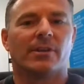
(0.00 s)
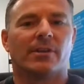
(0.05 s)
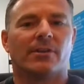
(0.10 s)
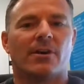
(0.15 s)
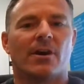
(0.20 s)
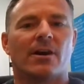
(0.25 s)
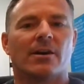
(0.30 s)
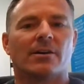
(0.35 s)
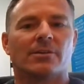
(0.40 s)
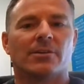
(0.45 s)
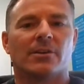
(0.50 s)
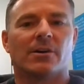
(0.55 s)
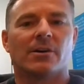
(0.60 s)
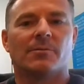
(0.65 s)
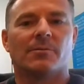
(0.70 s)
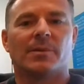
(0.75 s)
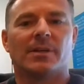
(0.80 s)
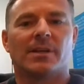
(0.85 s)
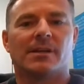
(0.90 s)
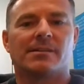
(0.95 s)
long
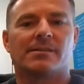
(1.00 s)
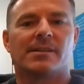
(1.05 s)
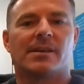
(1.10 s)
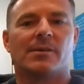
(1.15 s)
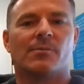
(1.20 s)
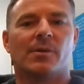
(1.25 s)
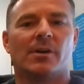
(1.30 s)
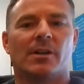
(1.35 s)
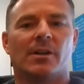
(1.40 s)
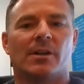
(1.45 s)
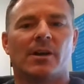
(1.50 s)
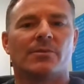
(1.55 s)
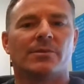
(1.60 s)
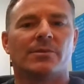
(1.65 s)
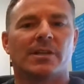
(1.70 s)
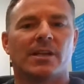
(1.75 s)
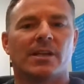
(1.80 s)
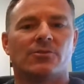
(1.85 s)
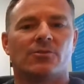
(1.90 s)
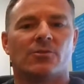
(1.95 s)
term, because they will
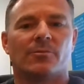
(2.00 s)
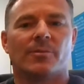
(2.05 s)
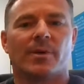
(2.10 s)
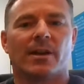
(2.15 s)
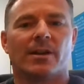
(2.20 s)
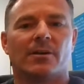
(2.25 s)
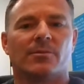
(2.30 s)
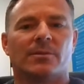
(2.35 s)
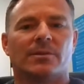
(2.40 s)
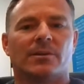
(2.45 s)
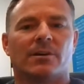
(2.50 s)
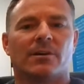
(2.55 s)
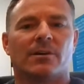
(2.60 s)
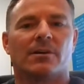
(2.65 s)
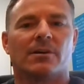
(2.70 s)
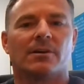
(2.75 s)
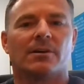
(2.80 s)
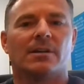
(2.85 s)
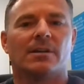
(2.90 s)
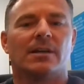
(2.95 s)
always get you a better
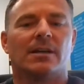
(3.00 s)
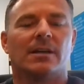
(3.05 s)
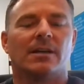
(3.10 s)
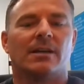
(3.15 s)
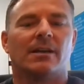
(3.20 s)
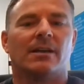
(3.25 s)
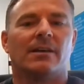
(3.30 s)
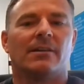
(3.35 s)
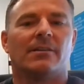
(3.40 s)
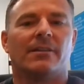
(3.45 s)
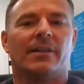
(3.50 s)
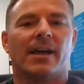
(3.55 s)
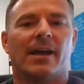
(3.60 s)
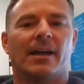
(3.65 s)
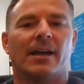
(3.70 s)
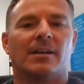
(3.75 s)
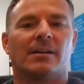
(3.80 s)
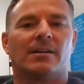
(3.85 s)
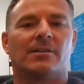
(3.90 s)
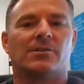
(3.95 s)
return
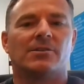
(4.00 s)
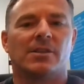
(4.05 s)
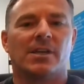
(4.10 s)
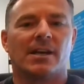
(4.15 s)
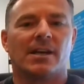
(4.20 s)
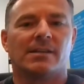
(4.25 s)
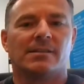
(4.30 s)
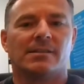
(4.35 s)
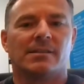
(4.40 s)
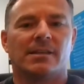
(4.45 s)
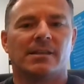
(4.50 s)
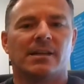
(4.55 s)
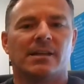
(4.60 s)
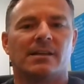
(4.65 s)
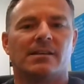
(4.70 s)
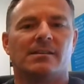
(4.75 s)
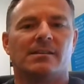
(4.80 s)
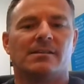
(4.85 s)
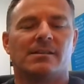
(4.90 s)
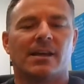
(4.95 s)
than
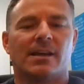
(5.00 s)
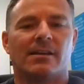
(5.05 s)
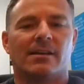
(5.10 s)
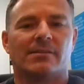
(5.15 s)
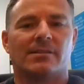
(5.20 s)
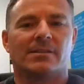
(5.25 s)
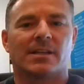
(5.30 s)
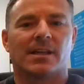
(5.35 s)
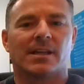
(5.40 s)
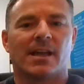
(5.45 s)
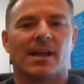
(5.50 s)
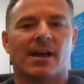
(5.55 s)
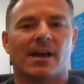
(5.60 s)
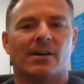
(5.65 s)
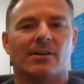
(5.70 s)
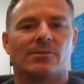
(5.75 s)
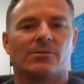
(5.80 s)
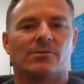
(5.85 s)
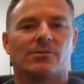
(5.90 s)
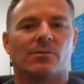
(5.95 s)
GICs, savings
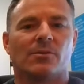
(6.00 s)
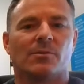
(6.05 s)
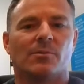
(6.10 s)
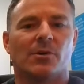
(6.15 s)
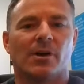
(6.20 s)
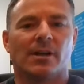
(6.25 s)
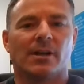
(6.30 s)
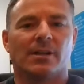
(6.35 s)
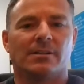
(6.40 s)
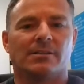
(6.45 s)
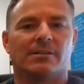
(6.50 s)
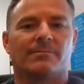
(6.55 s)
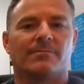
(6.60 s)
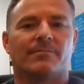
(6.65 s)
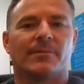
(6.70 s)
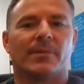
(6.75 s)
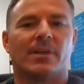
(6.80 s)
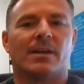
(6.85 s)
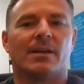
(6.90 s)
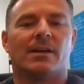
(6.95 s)
accounts, or bonds.
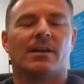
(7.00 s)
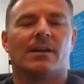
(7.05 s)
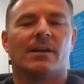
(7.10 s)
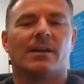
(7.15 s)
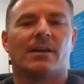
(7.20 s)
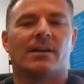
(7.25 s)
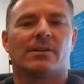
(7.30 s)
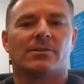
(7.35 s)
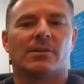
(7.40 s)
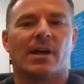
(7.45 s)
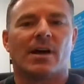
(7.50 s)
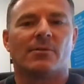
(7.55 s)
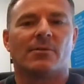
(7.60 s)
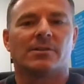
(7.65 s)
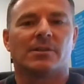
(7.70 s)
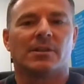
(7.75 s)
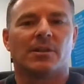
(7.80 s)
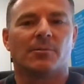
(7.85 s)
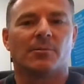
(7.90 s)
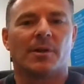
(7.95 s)
So that
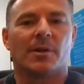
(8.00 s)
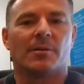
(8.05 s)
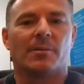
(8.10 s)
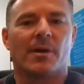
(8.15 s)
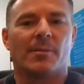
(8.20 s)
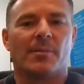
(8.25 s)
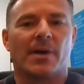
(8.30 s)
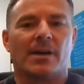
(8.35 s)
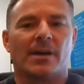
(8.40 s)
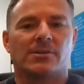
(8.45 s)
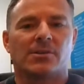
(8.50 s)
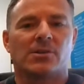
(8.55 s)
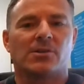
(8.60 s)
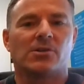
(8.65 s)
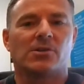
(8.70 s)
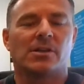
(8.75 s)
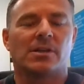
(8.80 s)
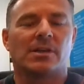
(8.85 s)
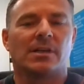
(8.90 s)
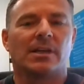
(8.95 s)
was a little bit of my
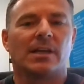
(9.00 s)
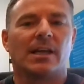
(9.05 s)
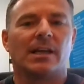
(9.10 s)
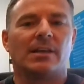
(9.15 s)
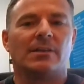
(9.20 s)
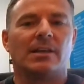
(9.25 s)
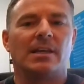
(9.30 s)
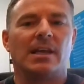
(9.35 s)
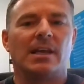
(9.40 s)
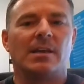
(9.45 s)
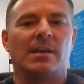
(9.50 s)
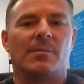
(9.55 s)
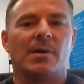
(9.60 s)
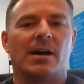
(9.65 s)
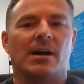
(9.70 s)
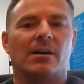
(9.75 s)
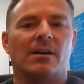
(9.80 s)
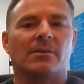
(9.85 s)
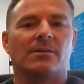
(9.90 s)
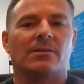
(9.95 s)
message. In the
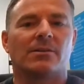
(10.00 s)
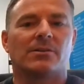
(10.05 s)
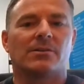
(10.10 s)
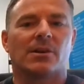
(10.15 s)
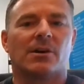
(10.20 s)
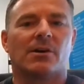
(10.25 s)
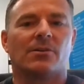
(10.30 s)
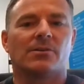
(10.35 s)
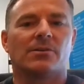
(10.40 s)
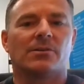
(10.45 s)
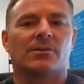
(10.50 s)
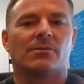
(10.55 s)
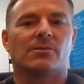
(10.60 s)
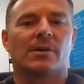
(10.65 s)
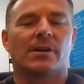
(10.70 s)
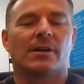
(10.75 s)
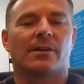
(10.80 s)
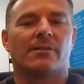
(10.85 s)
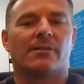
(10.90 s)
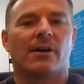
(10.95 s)
email, there's also
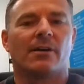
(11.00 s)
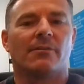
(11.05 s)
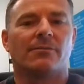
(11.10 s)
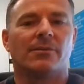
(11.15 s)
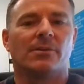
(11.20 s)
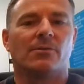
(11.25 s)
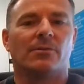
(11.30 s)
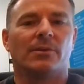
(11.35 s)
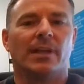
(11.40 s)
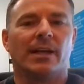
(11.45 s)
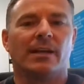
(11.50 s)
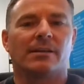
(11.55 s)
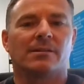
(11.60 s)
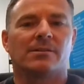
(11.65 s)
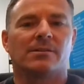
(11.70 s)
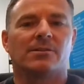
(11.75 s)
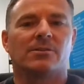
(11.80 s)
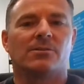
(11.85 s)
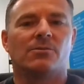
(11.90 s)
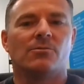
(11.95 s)
a few
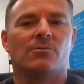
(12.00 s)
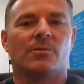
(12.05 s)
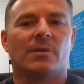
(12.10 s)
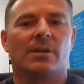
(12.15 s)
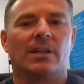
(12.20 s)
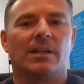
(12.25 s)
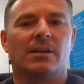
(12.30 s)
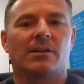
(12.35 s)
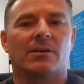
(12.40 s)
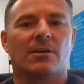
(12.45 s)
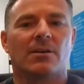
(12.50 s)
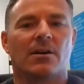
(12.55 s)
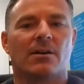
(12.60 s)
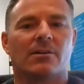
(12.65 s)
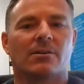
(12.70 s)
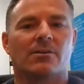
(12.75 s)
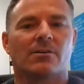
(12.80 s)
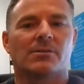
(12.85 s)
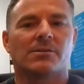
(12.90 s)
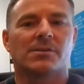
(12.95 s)
links, two really good
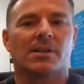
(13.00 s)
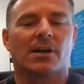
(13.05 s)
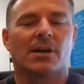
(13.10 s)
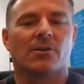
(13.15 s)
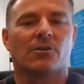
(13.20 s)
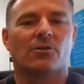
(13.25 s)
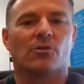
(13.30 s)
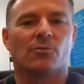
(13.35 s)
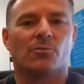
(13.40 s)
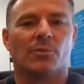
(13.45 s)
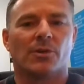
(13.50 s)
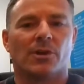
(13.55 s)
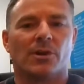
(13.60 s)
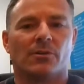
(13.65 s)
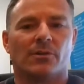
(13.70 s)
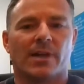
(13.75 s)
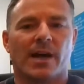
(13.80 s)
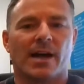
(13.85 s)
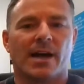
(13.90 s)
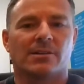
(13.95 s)
articles that our group put
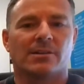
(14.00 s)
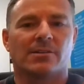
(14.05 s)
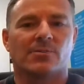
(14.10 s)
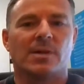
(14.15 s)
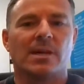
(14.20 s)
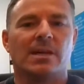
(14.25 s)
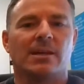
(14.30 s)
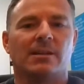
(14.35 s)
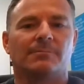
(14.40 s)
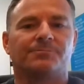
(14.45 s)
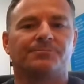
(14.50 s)
out last week.